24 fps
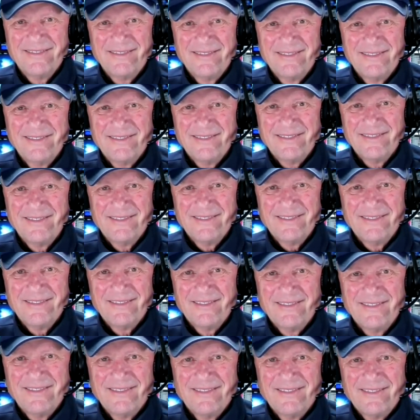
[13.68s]

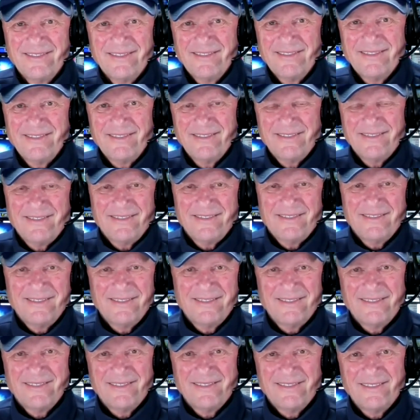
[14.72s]

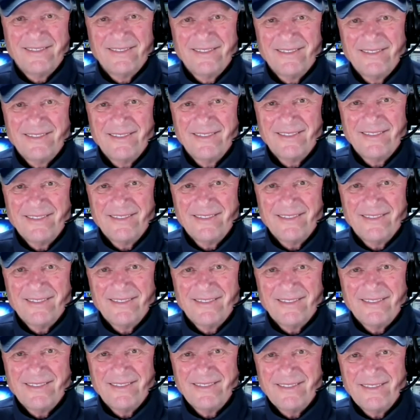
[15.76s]

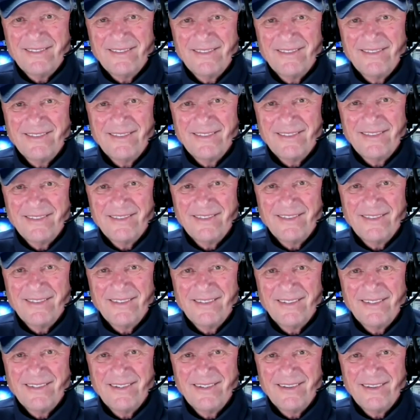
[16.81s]

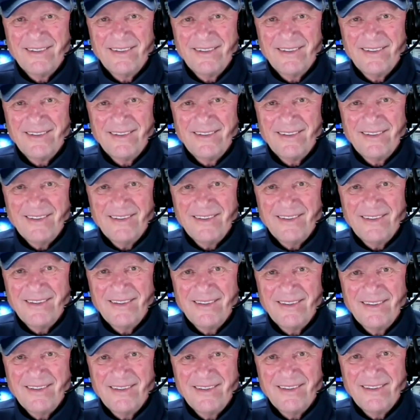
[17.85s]

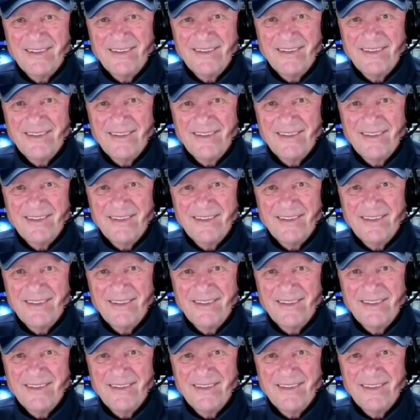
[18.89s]
The person shown says nothing.